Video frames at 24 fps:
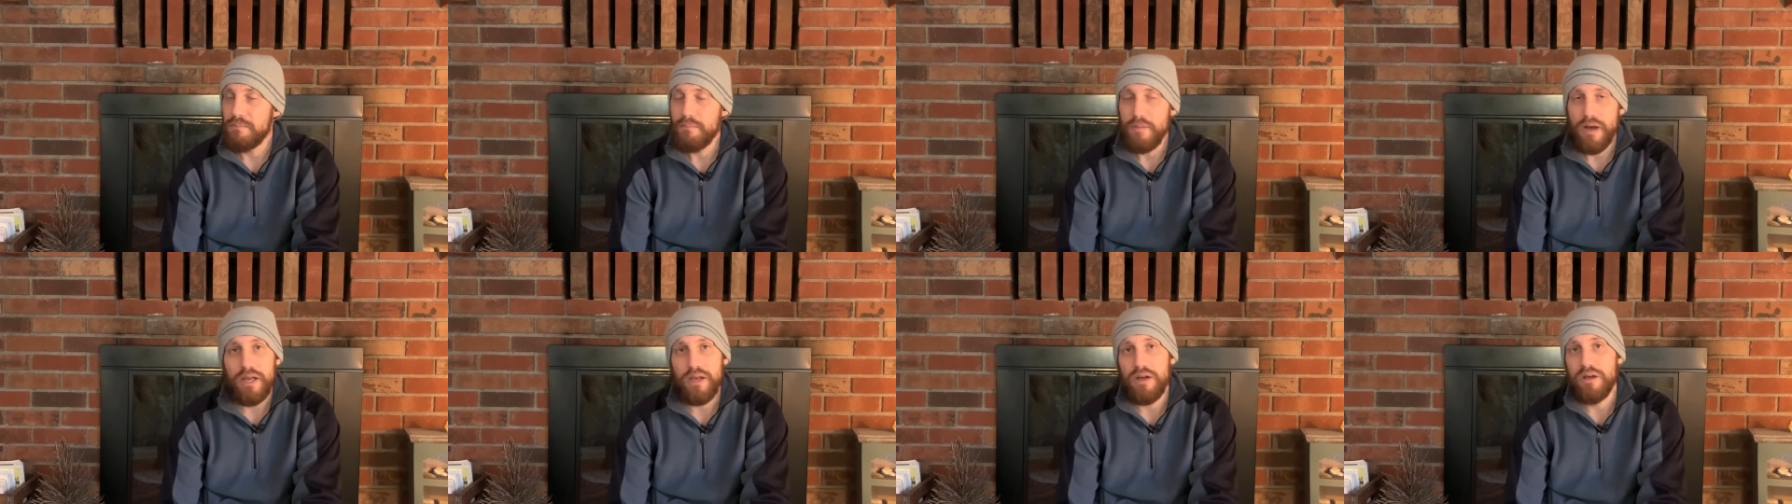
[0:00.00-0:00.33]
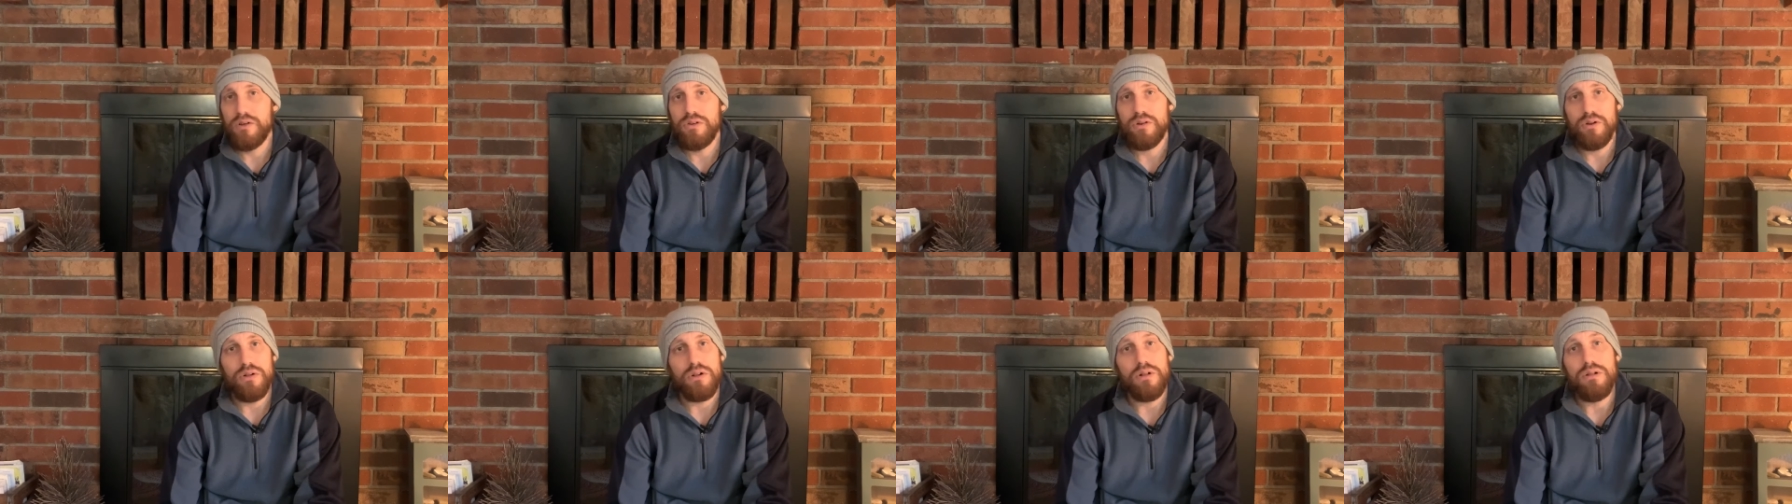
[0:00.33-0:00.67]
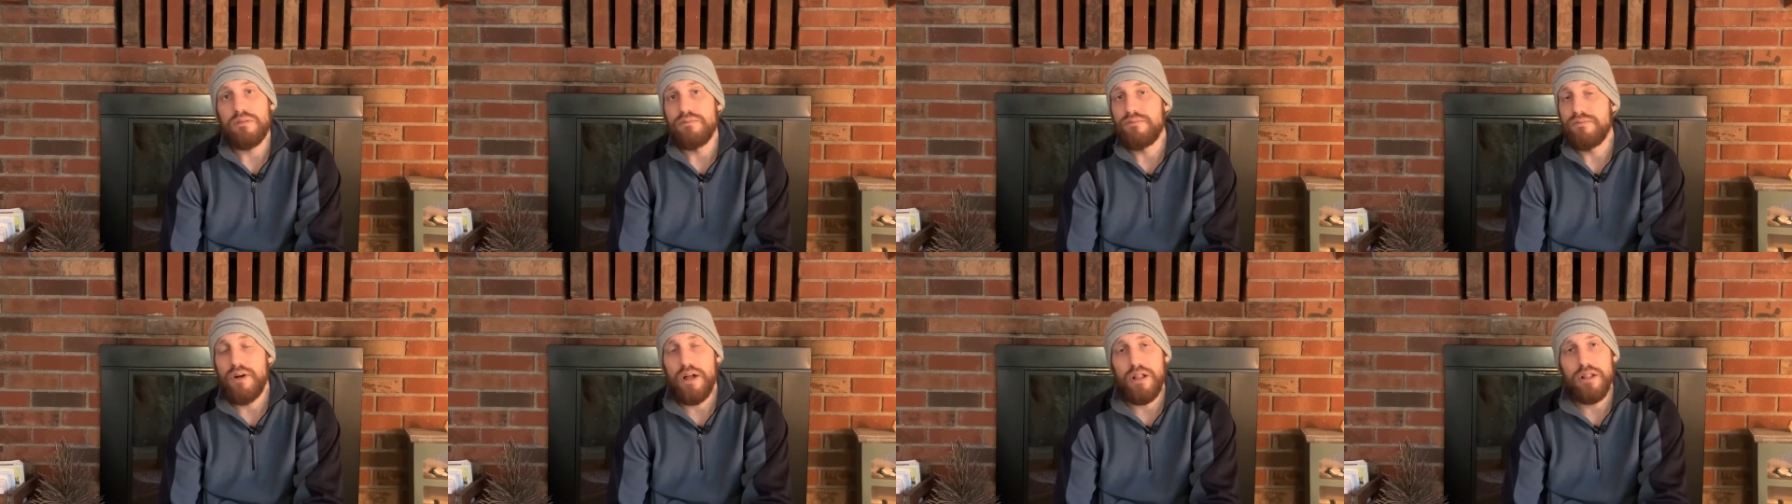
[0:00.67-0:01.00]
my
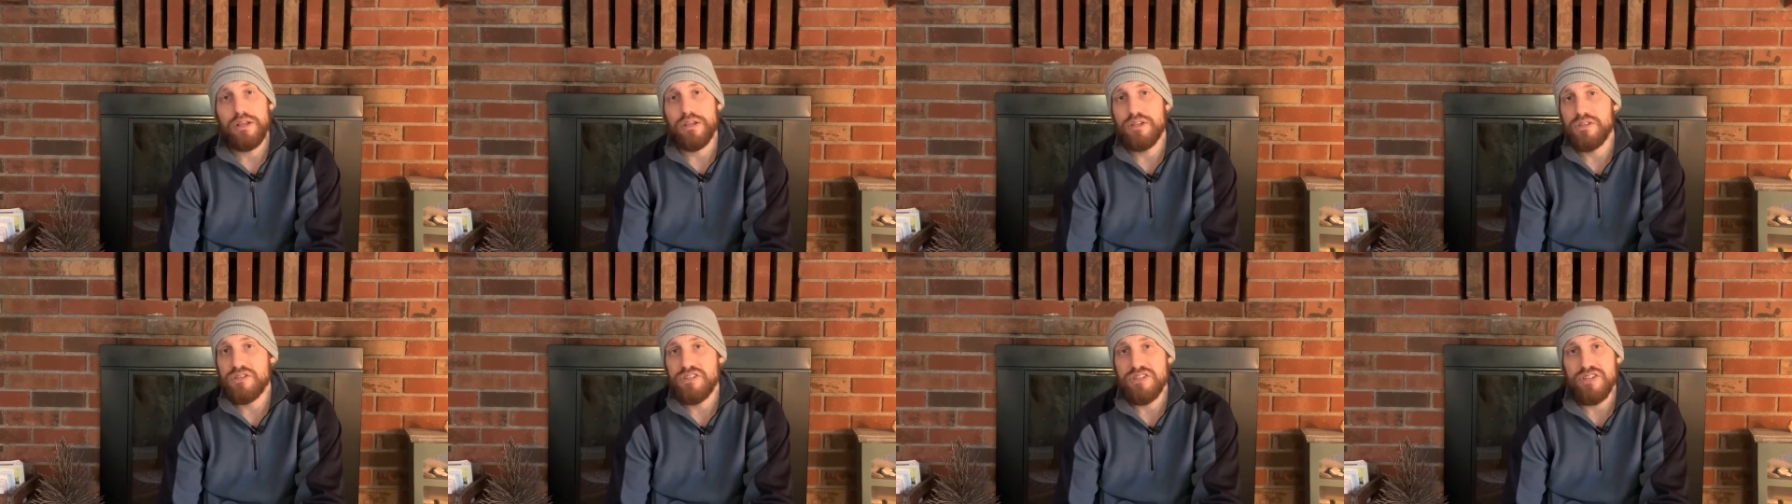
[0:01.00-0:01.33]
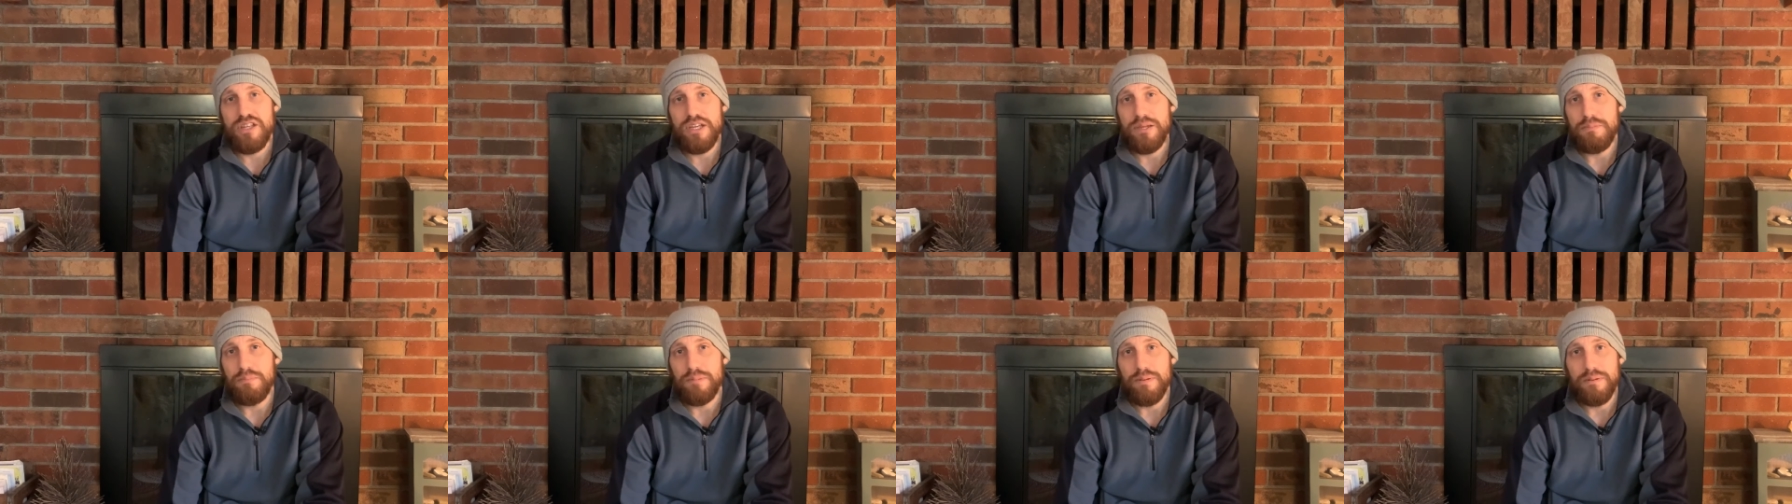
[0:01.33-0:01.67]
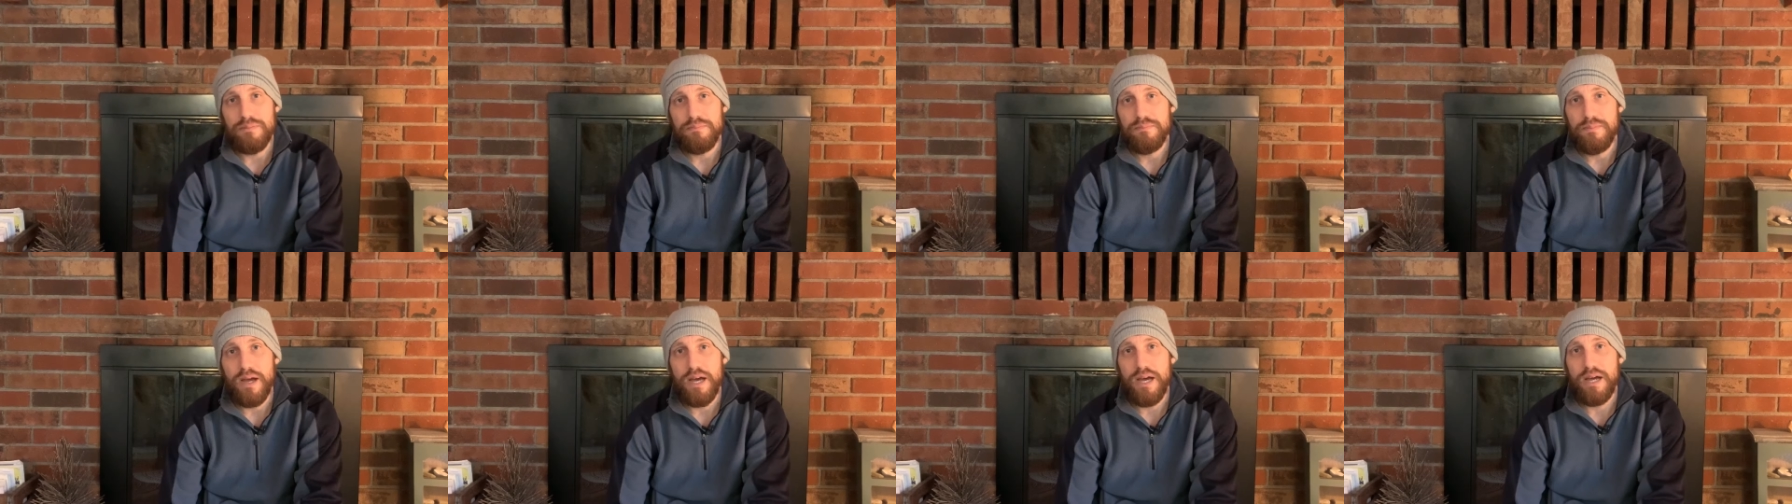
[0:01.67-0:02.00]
uncle falling asleep
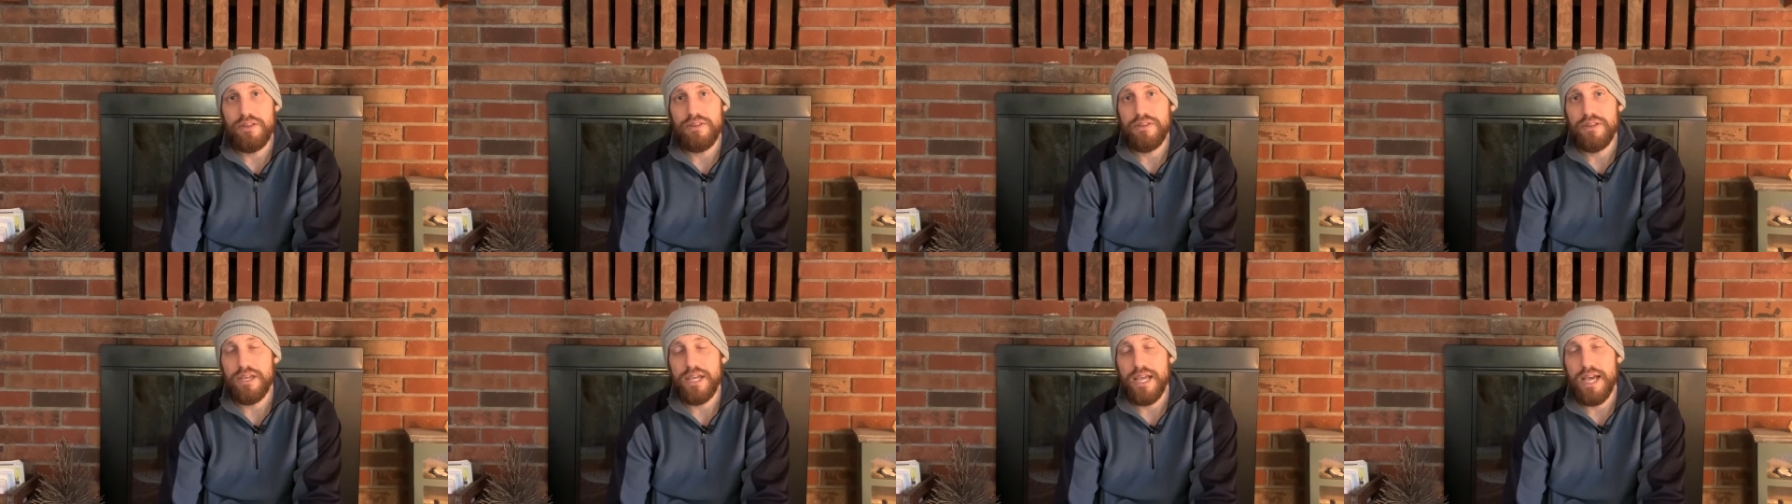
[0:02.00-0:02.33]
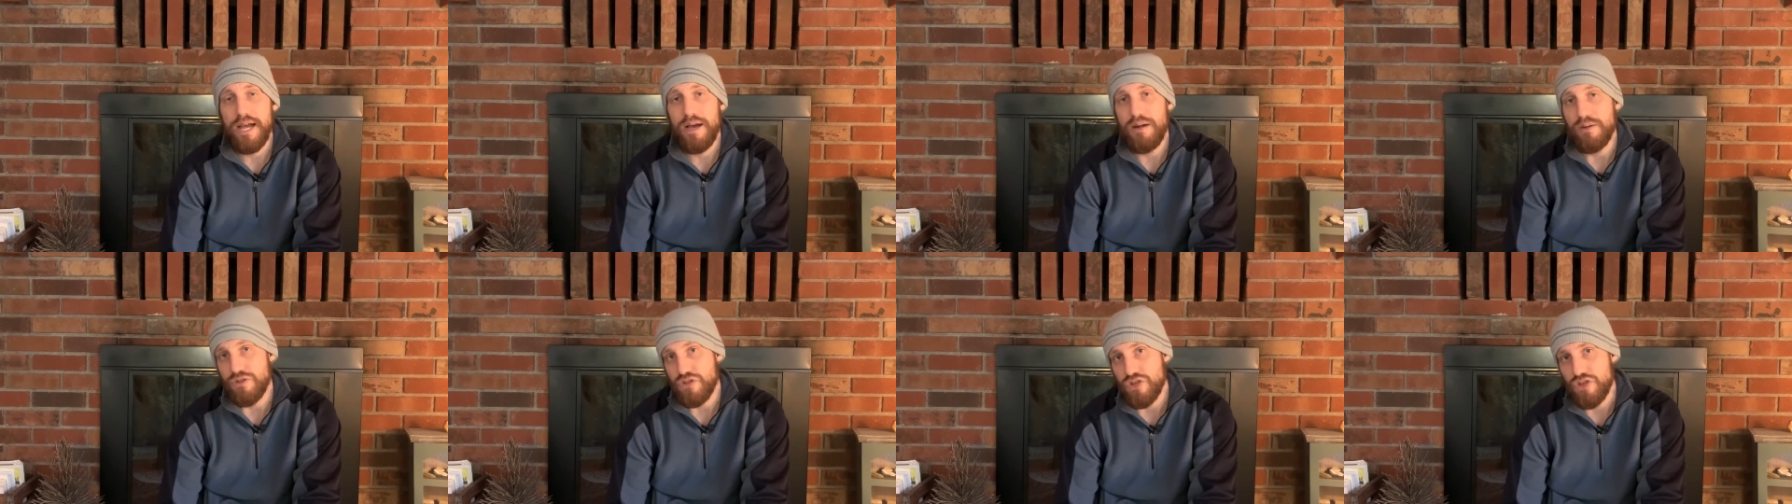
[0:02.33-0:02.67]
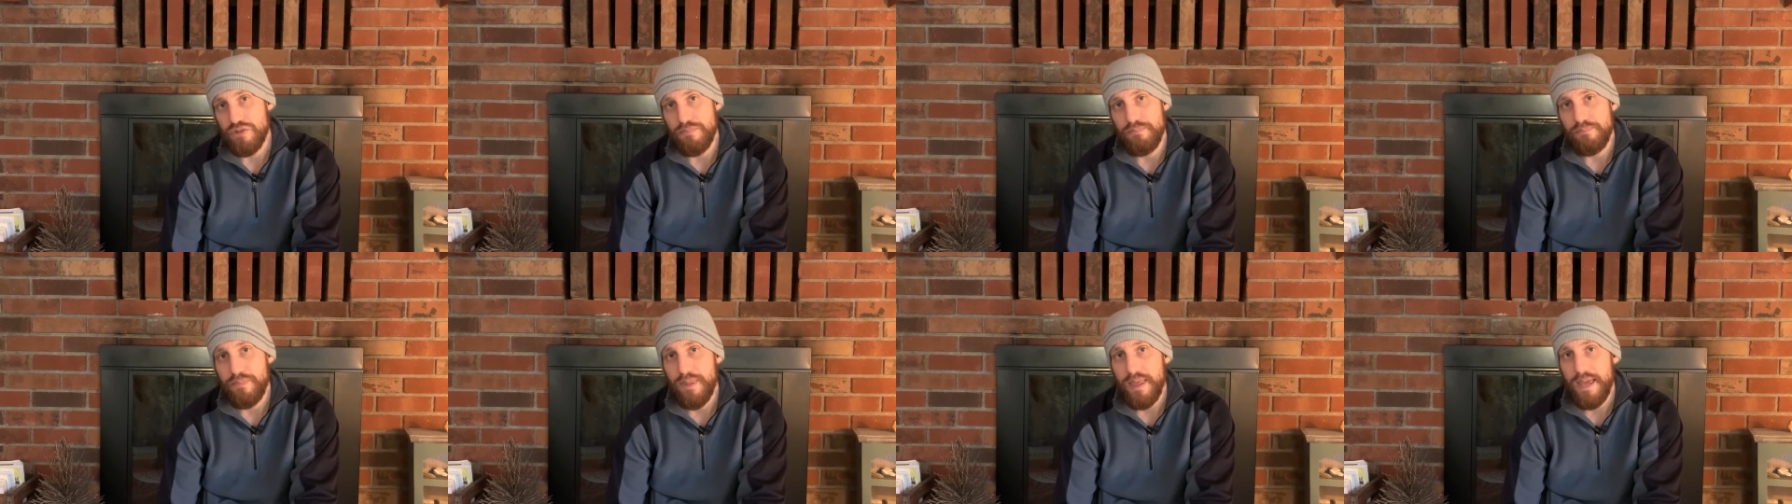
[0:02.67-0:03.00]
on the couch